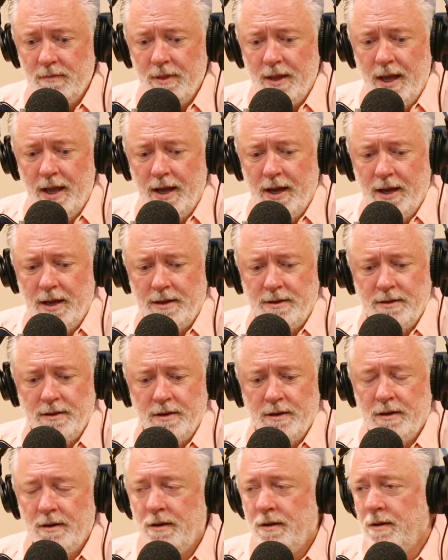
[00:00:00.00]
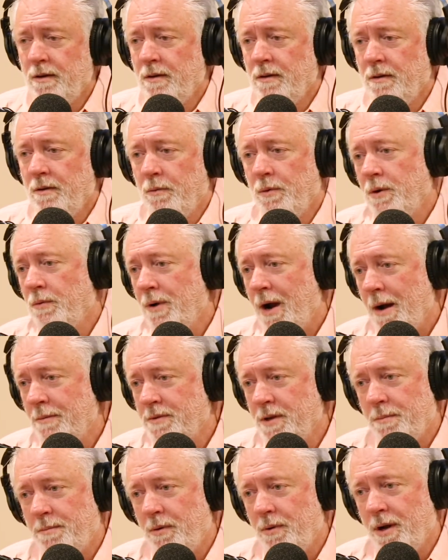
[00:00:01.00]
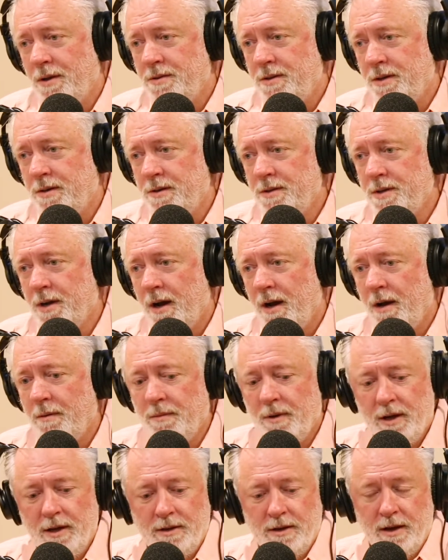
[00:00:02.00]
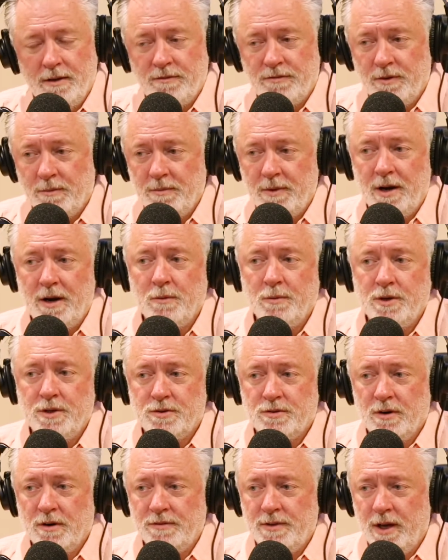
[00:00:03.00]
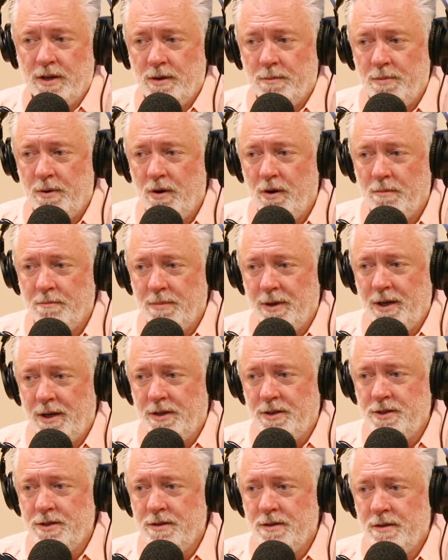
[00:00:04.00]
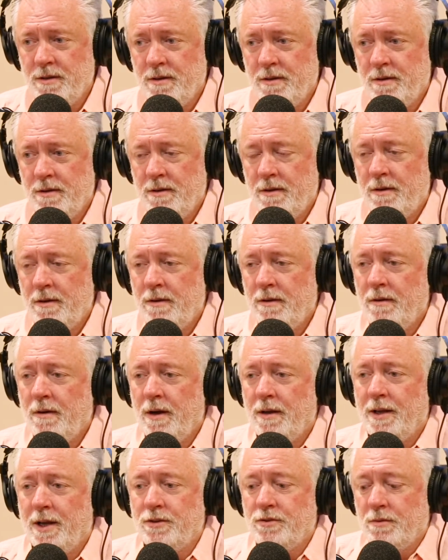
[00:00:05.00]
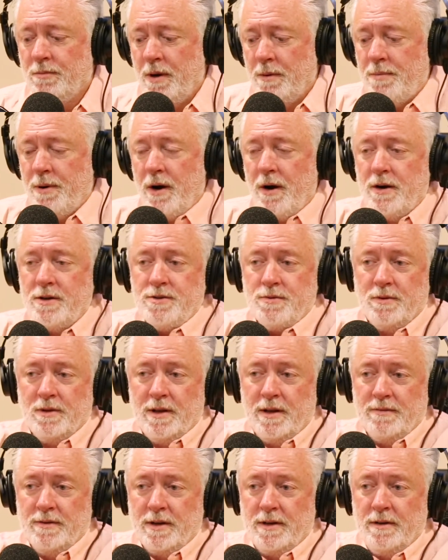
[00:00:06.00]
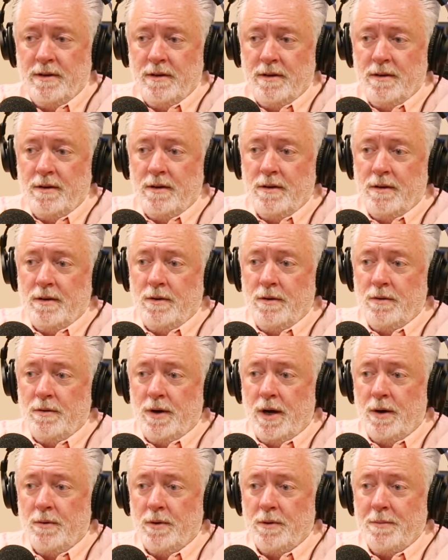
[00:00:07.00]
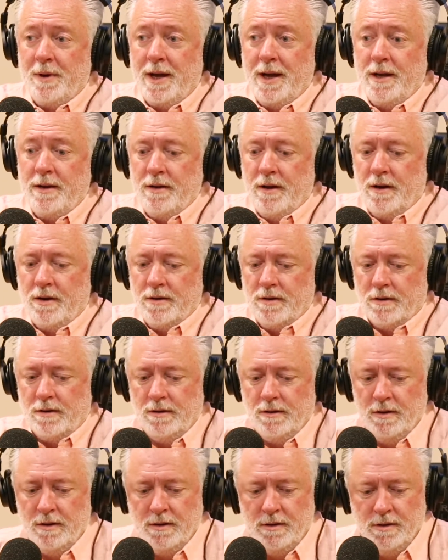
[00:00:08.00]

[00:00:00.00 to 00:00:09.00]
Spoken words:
And we wrapped up around dinner time, and then from there we drove down to Palm Beach, and that's where my parents were living, with my aunt and uncle,